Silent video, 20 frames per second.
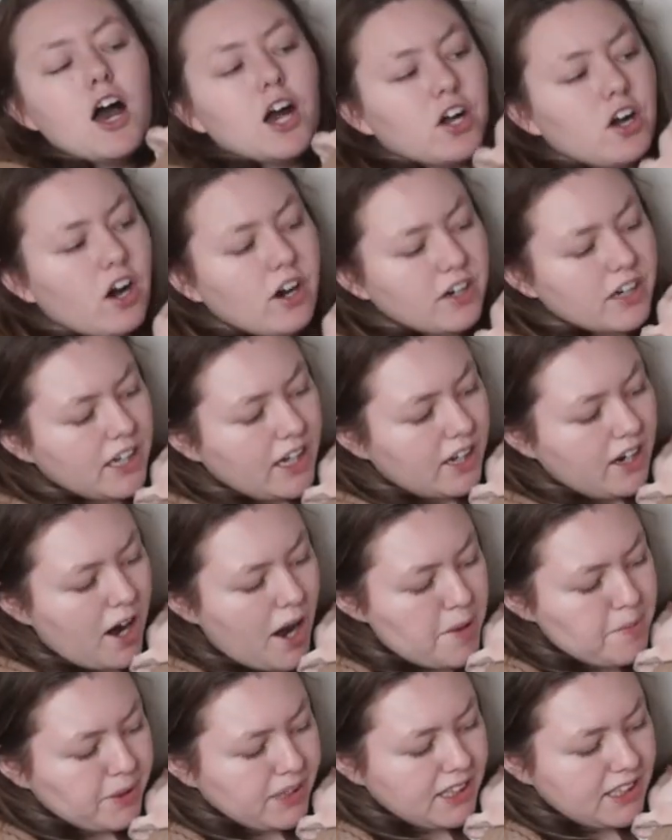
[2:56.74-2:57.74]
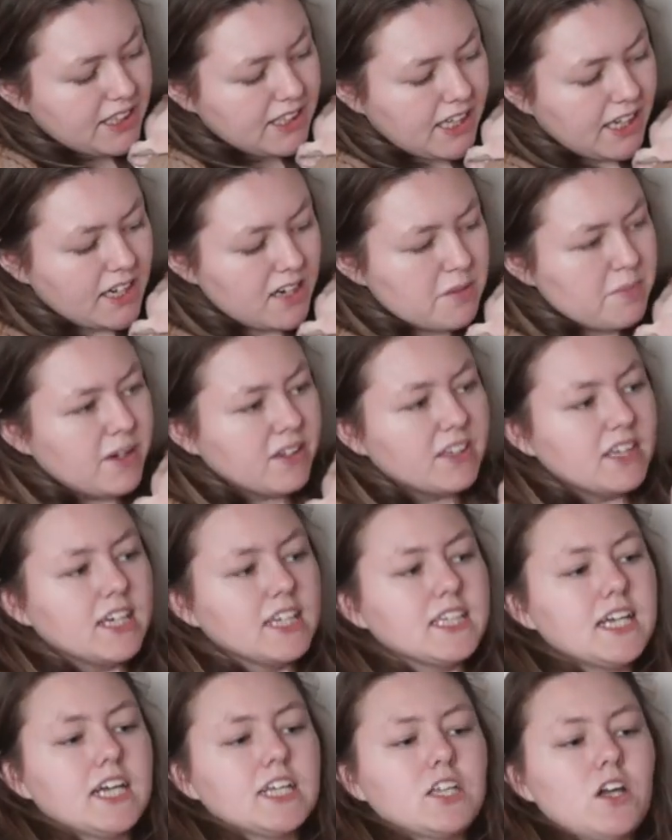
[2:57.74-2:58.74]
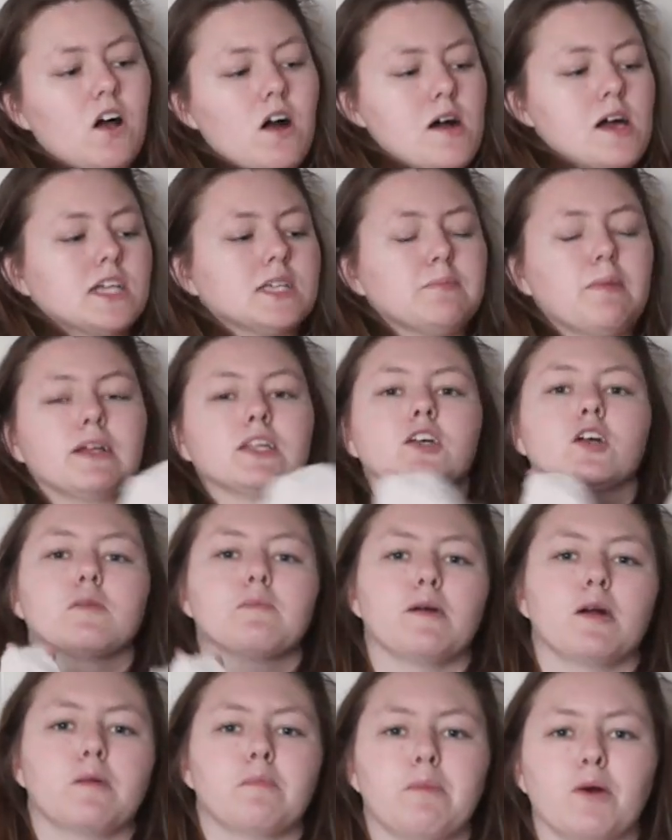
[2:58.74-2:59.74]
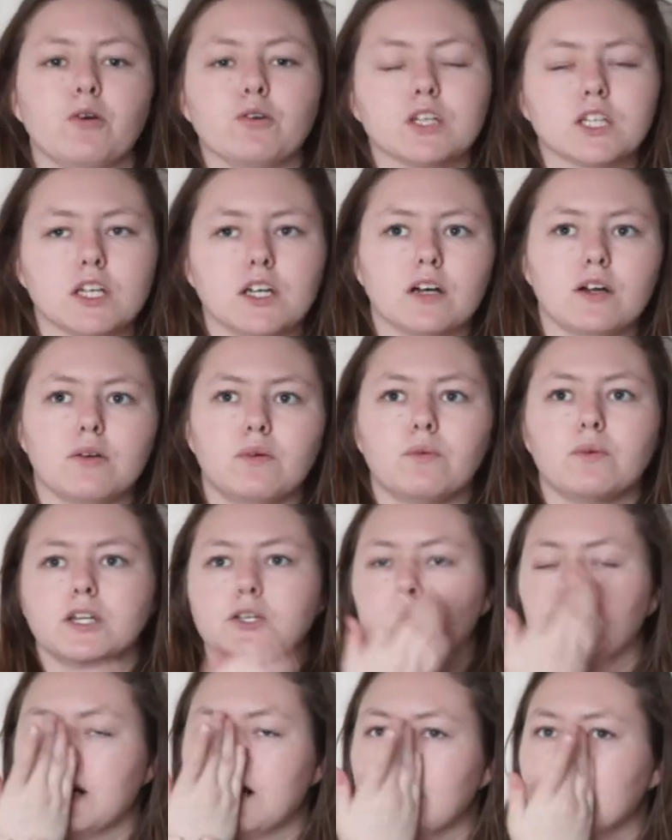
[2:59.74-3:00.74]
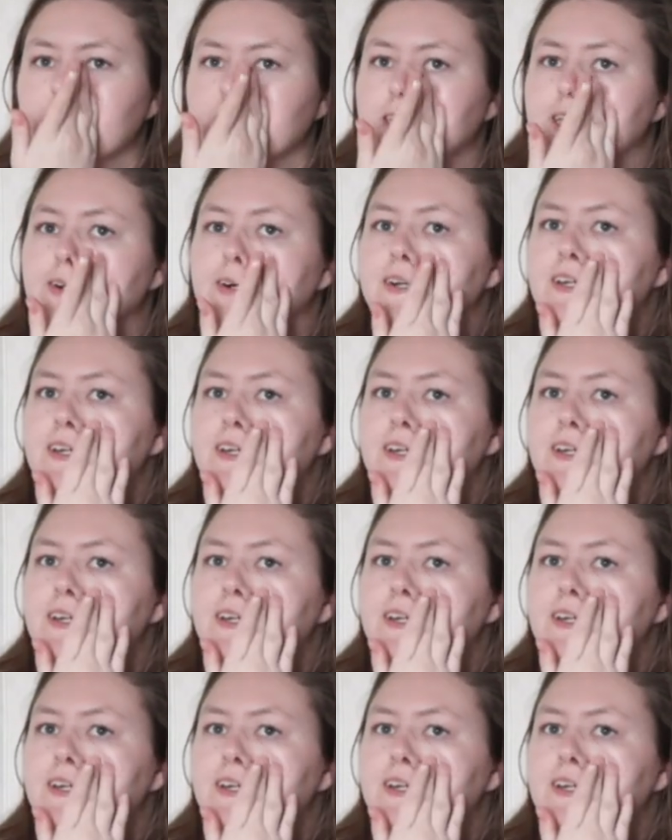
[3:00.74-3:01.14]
cardigan. I'm really excited about this. I saw Spencer Barbosa was wearing this on her